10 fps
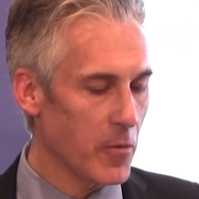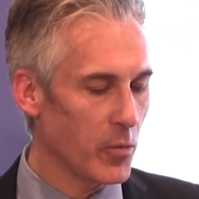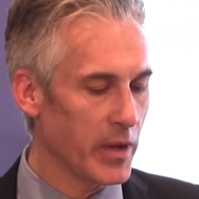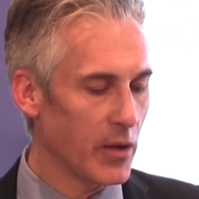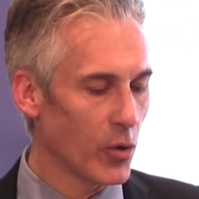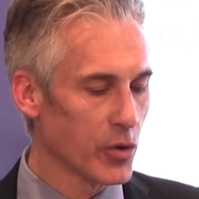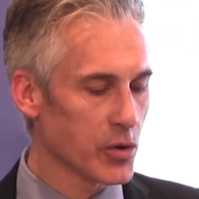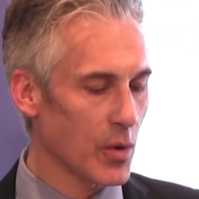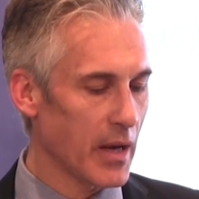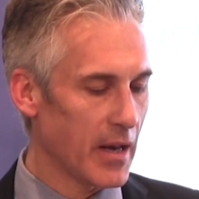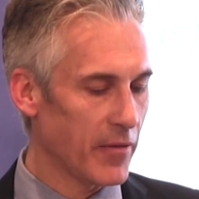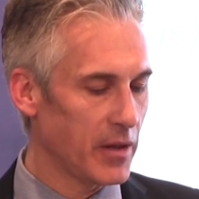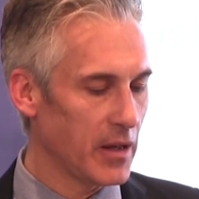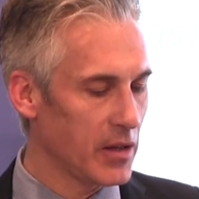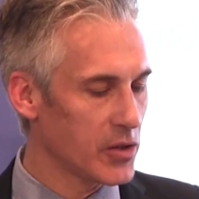We also have
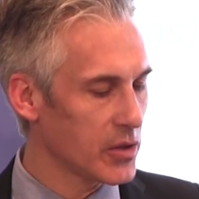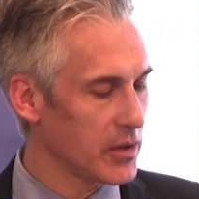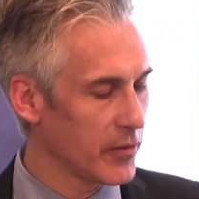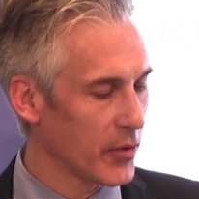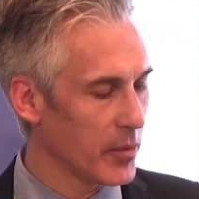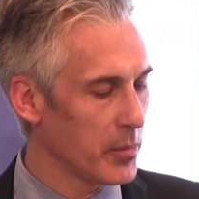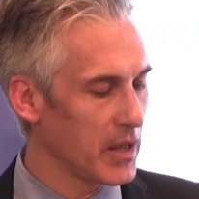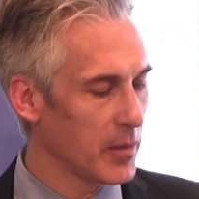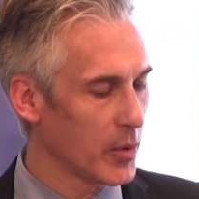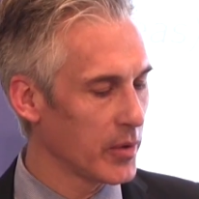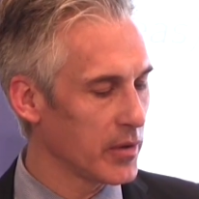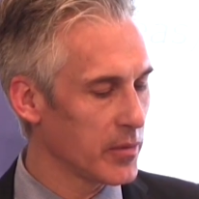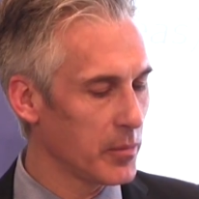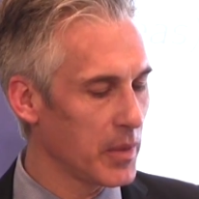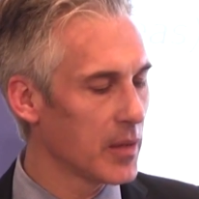the initiative of the
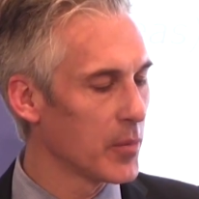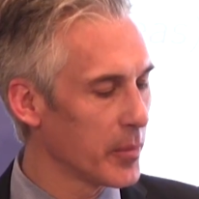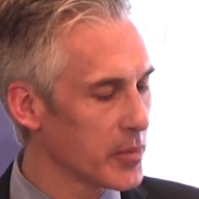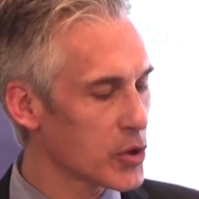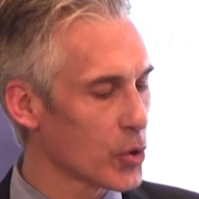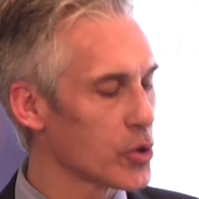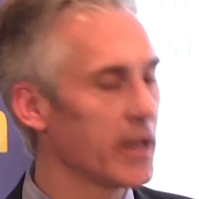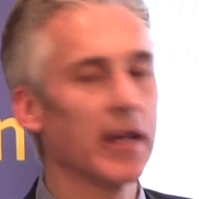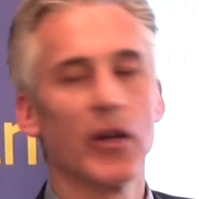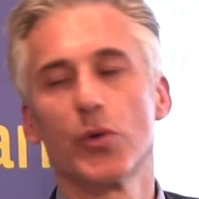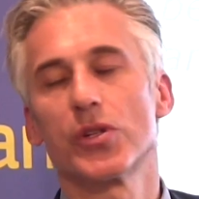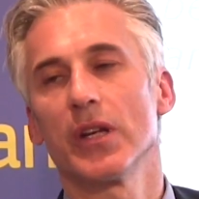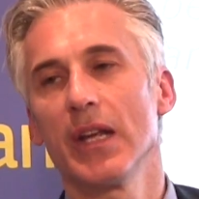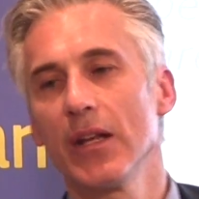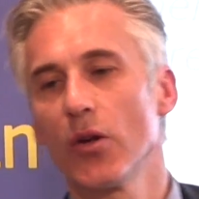minimum social
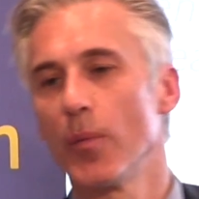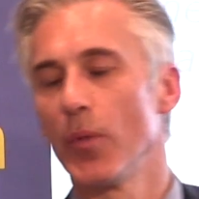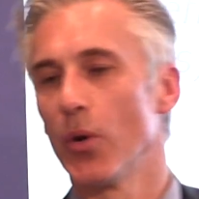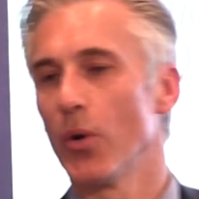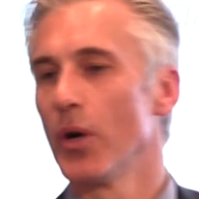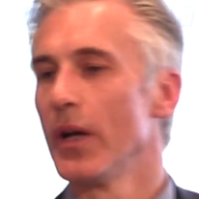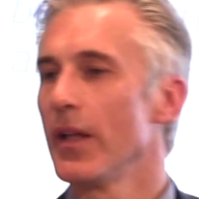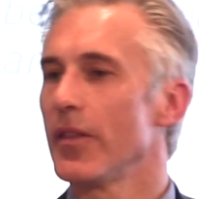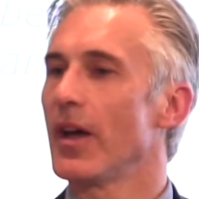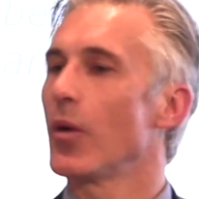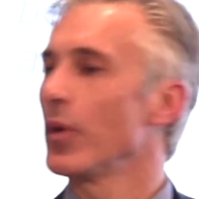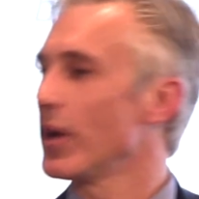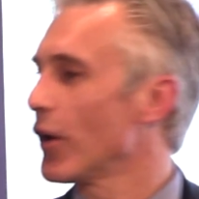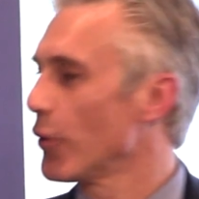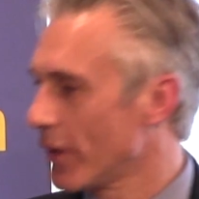inclusion income law that
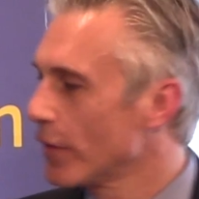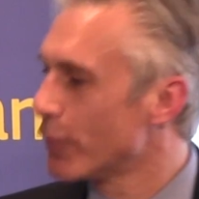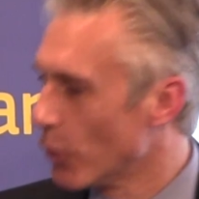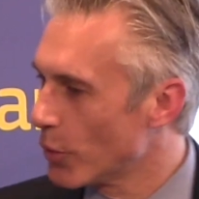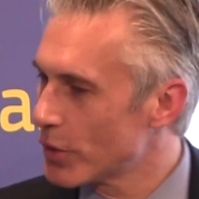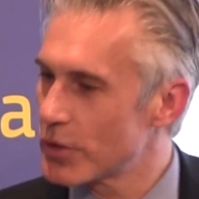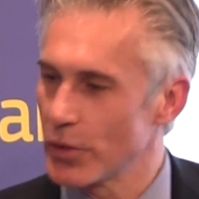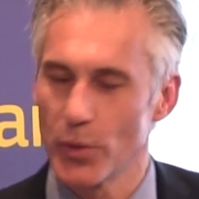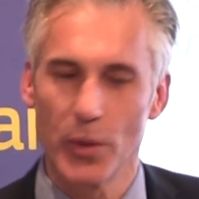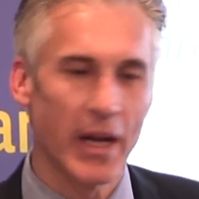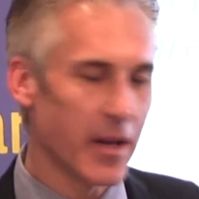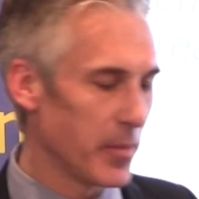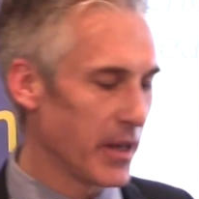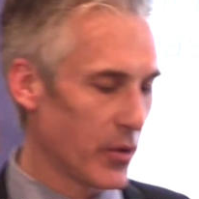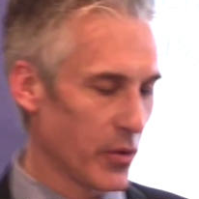we are looking forward to
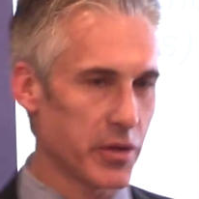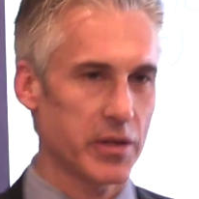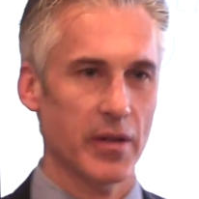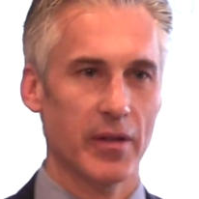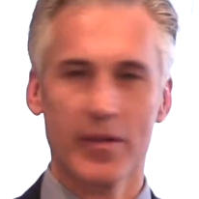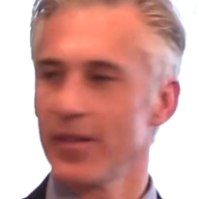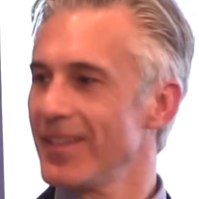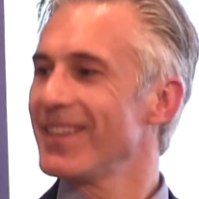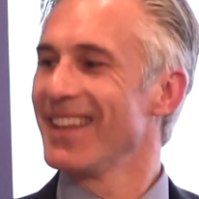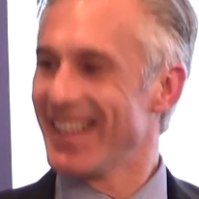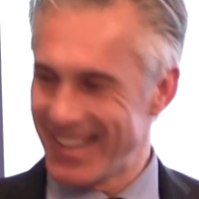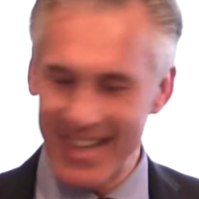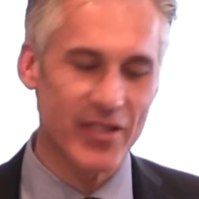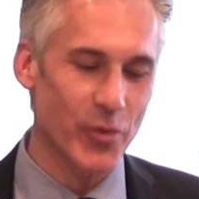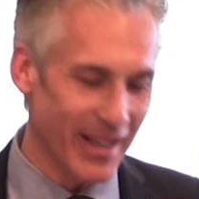because
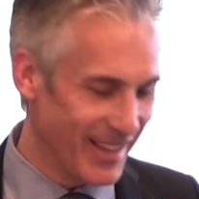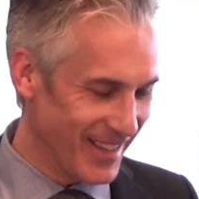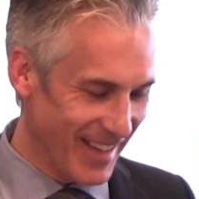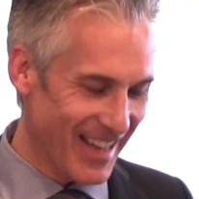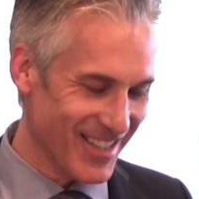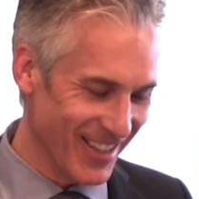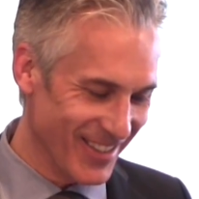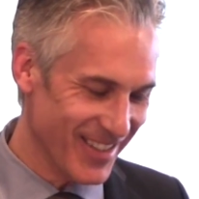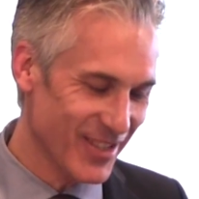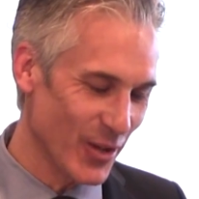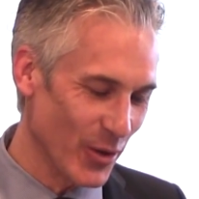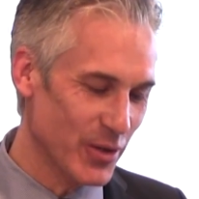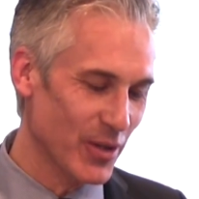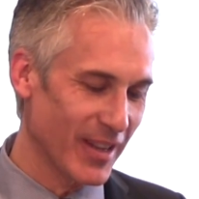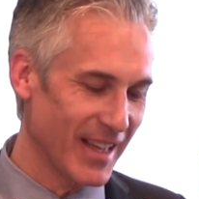it's ready. Excellent.
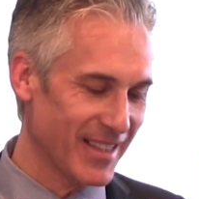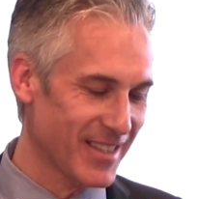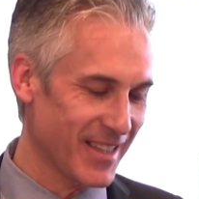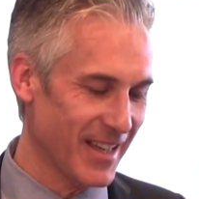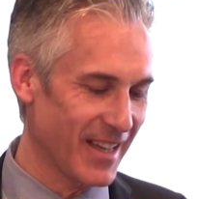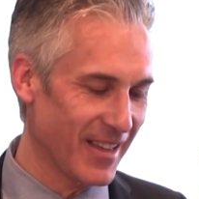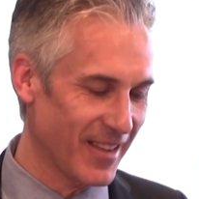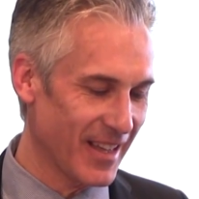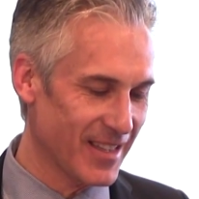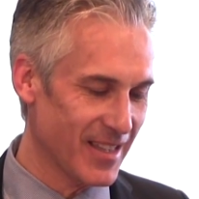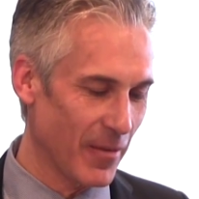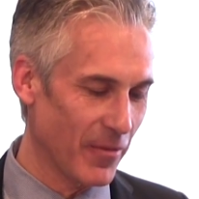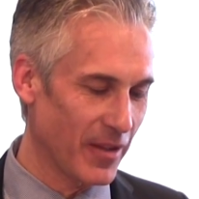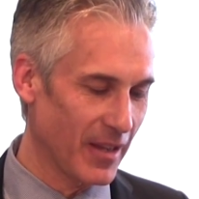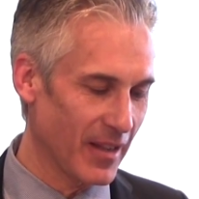So that's
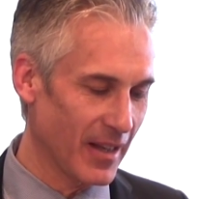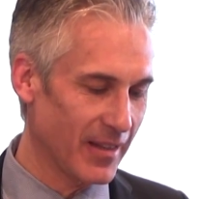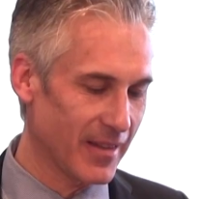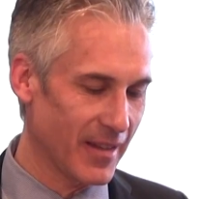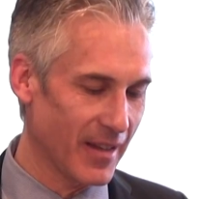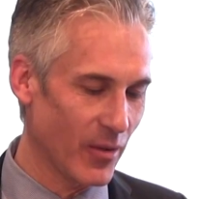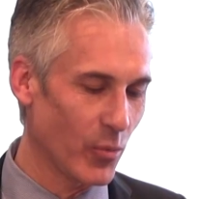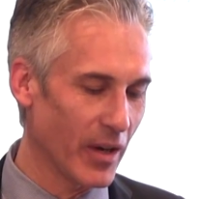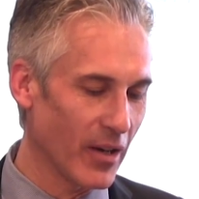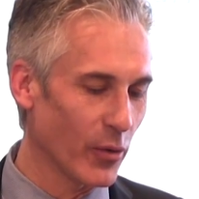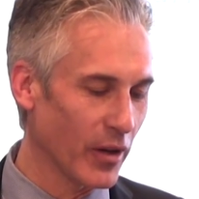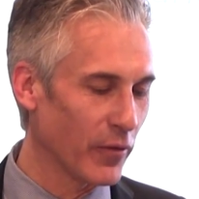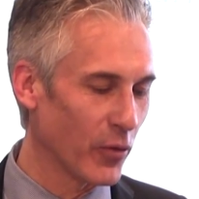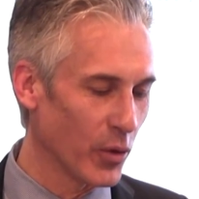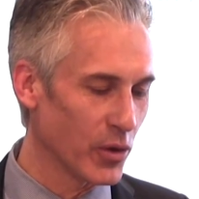something that we're
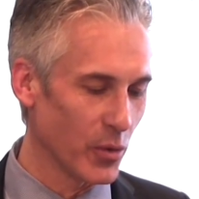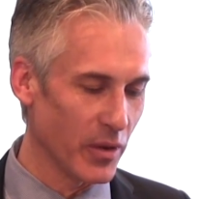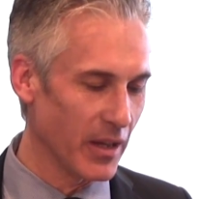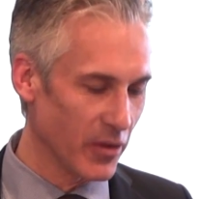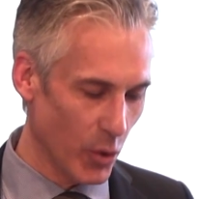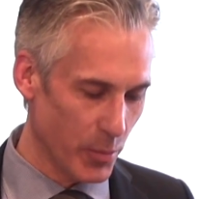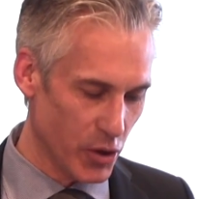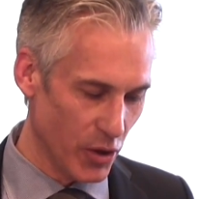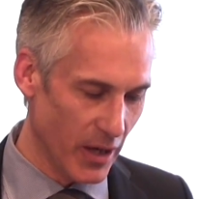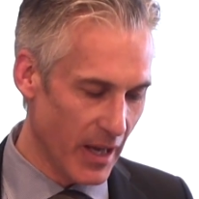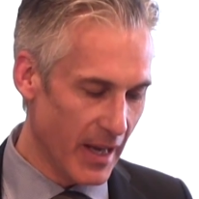looking forward to, the adoption